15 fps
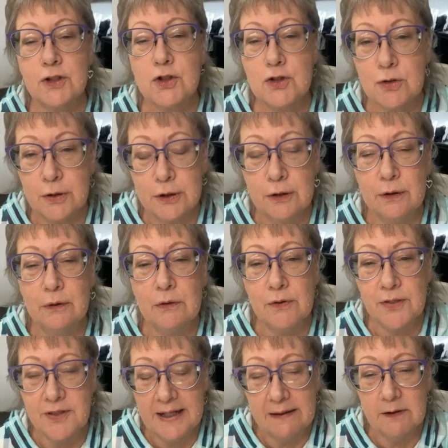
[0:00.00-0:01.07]
A
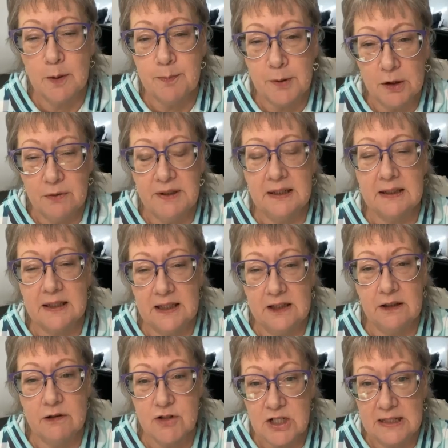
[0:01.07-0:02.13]
true therapeutic
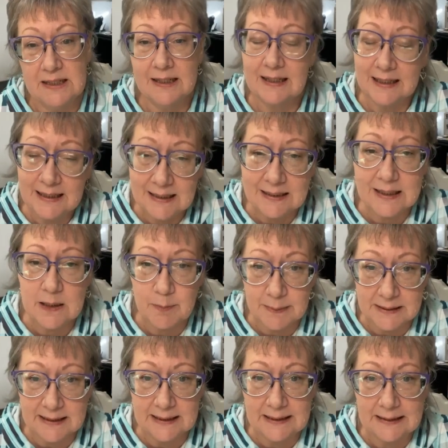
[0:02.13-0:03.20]
ketogenic eating
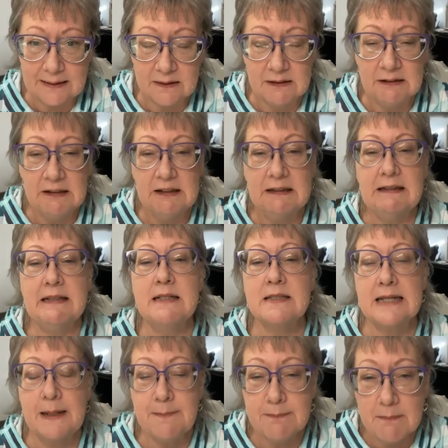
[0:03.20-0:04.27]
plan
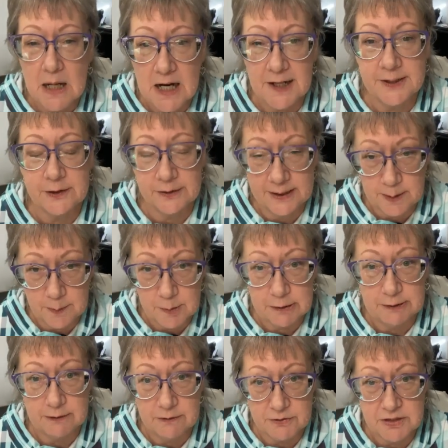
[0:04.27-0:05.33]
is a moderate
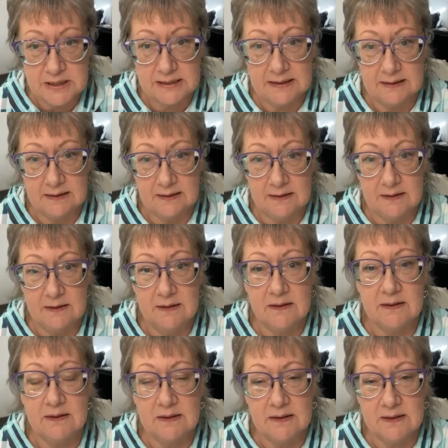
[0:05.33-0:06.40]

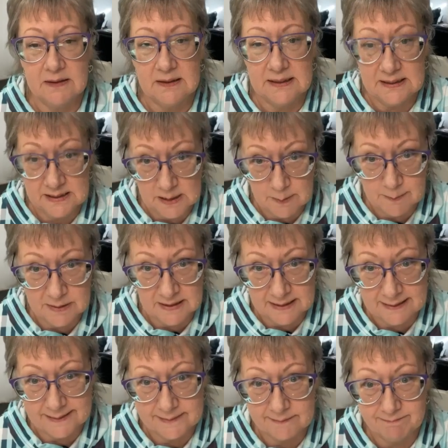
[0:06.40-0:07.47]
protein eating
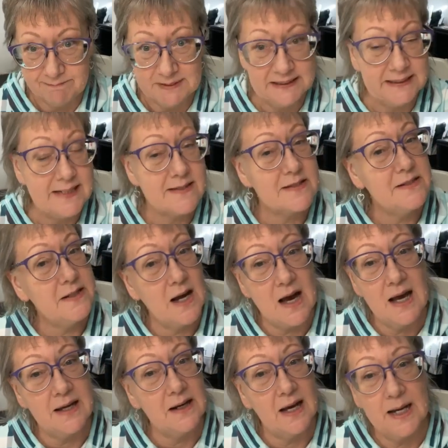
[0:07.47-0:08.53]
plan. It is
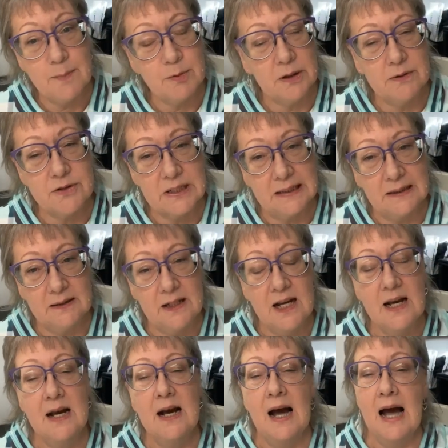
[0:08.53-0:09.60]
not high protein.
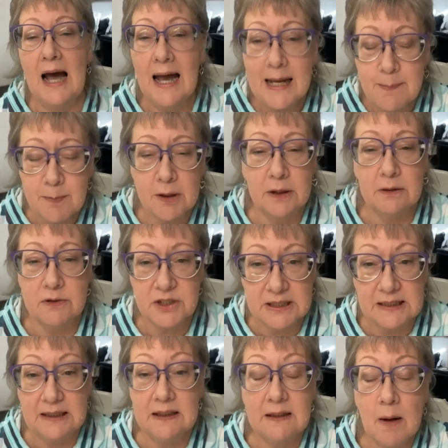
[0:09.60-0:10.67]
High
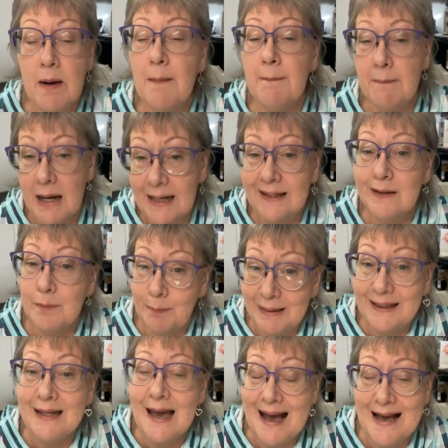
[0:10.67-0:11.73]
protein might
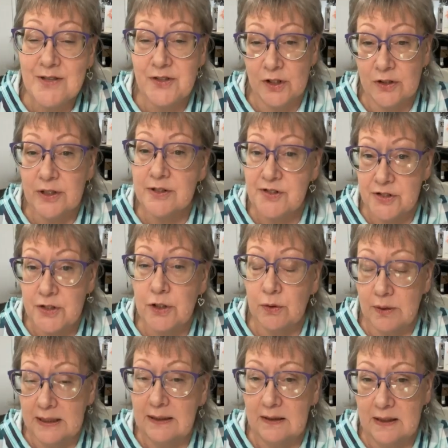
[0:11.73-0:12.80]
be hazardous
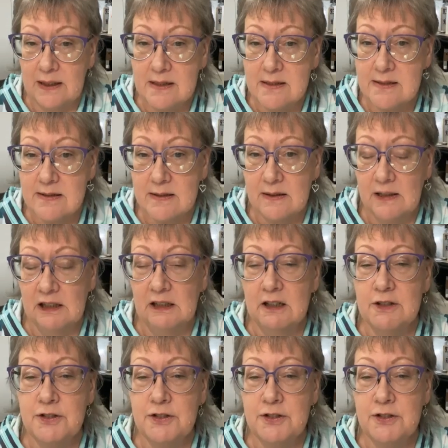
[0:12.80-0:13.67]
to kidneys.